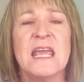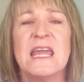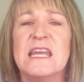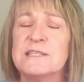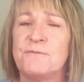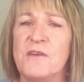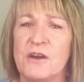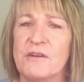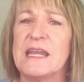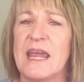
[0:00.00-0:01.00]
It is
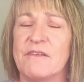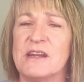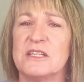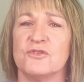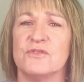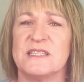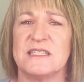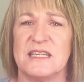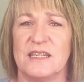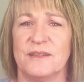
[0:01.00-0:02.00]
very characteristic.